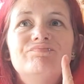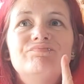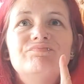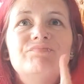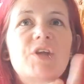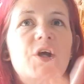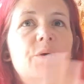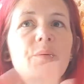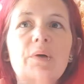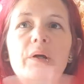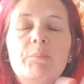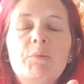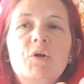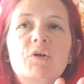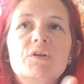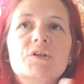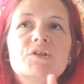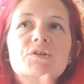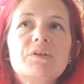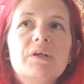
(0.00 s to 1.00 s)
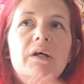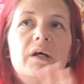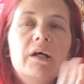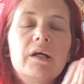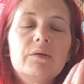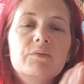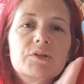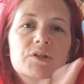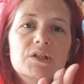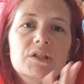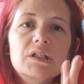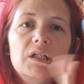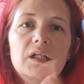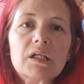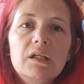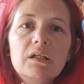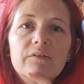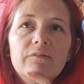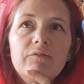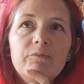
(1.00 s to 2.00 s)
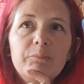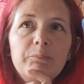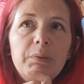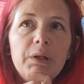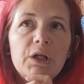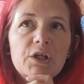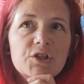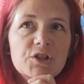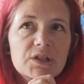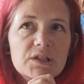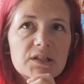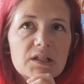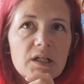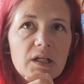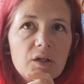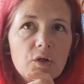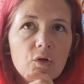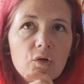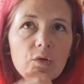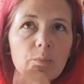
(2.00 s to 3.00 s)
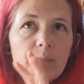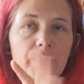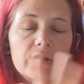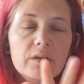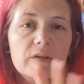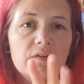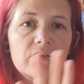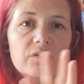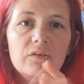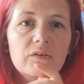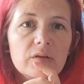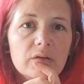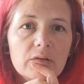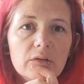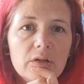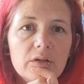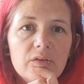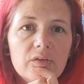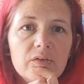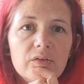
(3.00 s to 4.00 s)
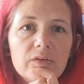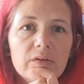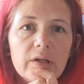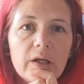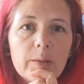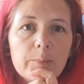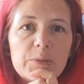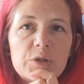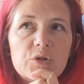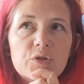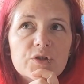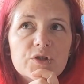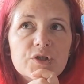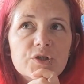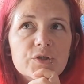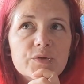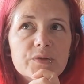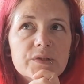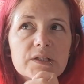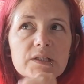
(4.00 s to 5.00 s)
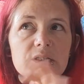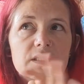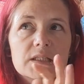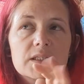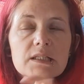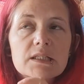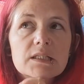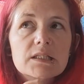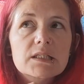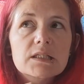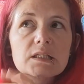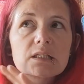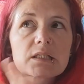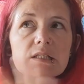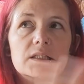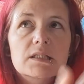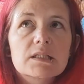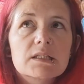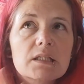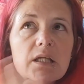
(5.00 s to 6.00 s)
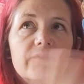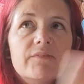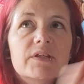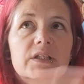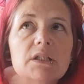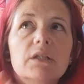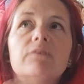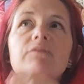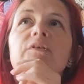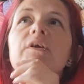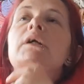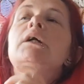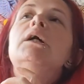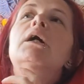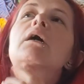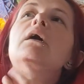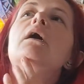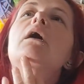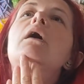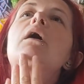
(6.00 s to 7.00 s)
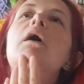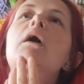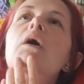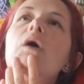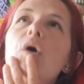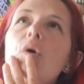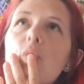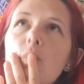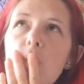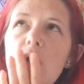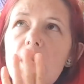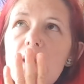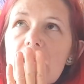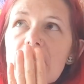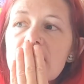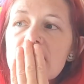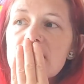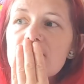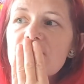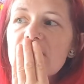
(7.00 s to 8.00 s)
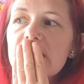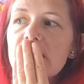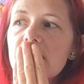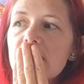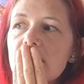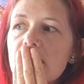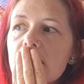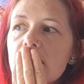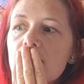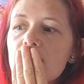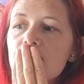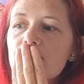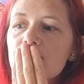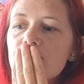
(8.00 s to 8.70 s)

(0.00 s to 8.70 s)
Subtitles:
no, I'm not going to do that. I was just thinking of plushies that I got, but this isn't Army Toy Tuesdays. This is other stuff. What else have I got?